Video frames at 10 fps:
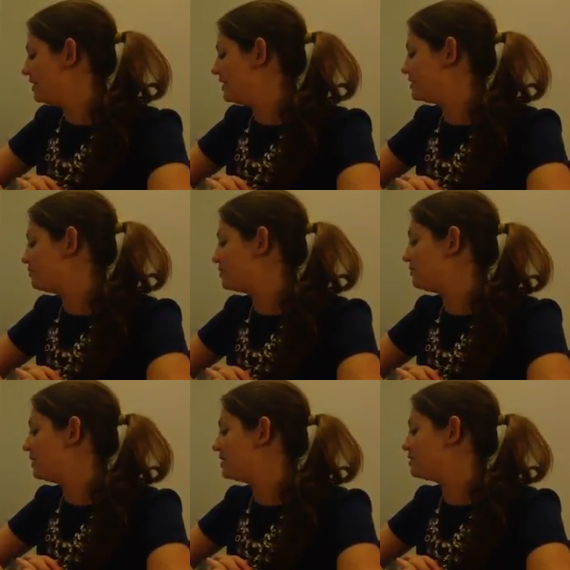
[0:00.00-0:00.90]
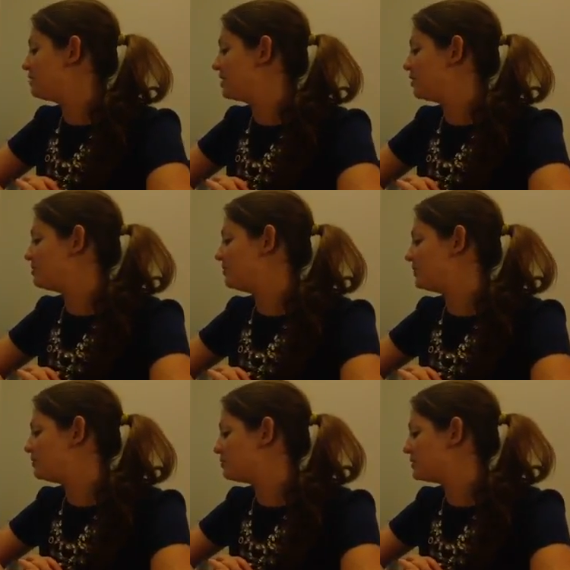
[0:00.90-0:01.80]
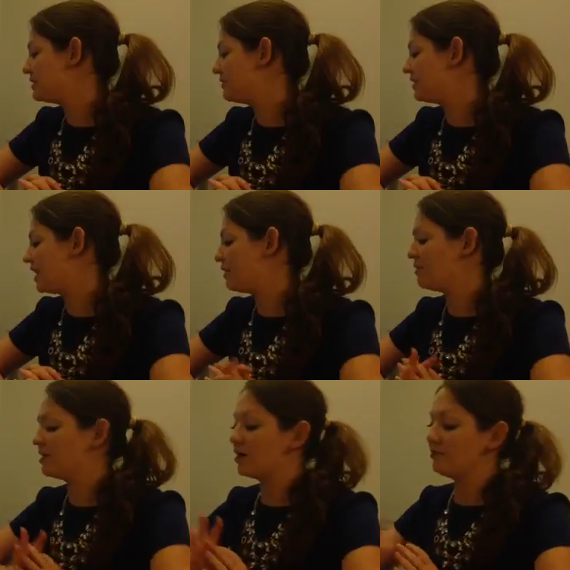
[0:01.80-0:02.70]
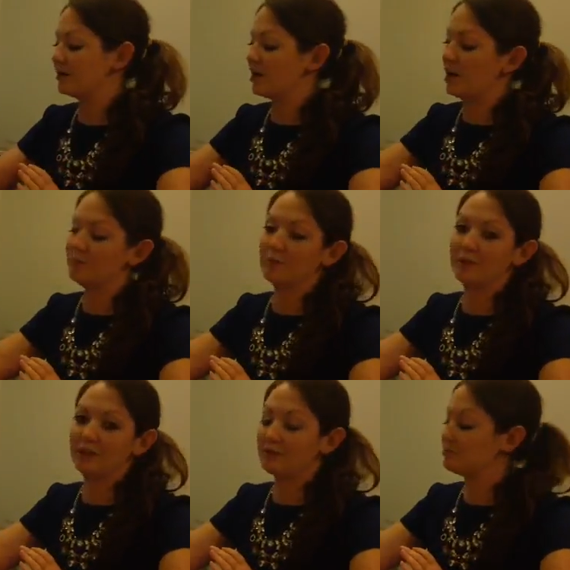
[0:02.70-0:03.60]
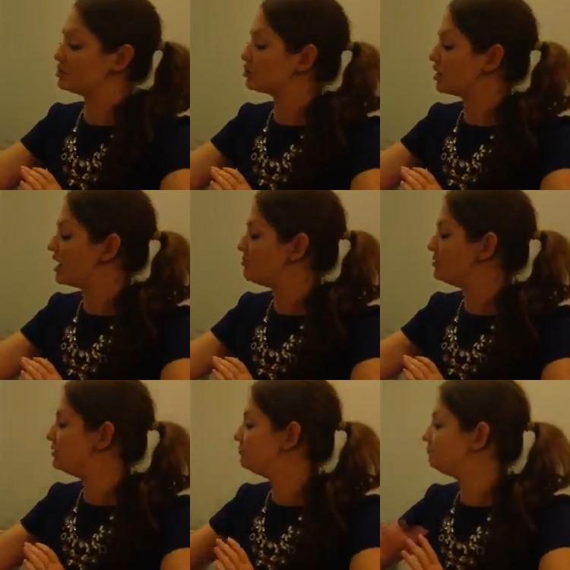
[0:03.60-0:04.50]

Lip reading: it's estimated up to 50% of the time they are not being optimally prescribed.